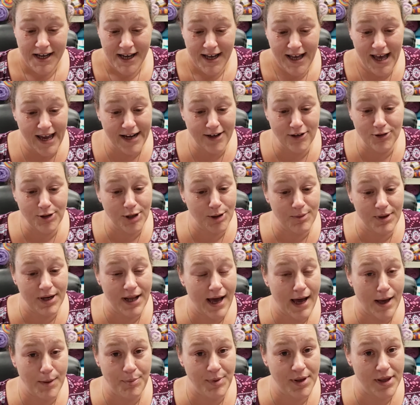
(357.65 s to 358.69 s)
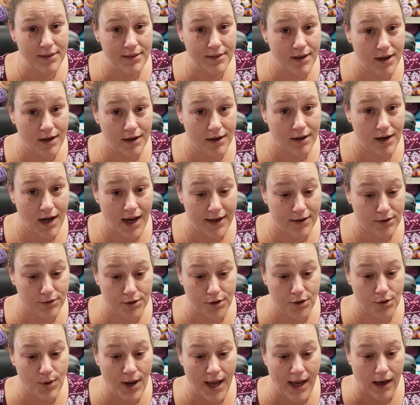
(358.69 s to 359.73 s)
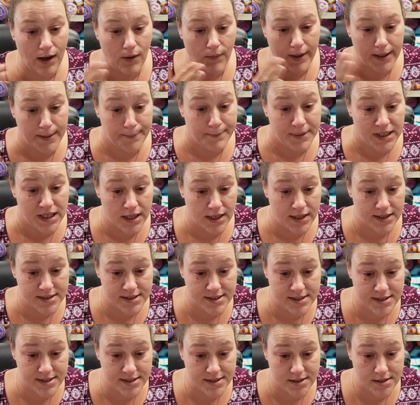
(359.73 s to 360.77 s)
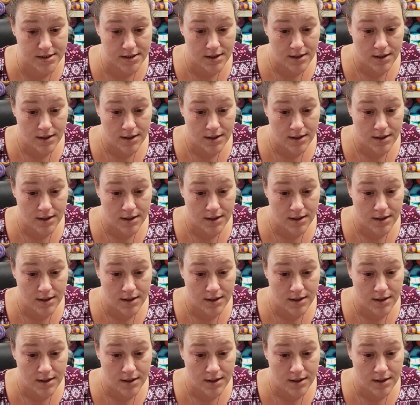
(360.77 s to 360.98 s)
I don't know what happened there. I don't know how I missed.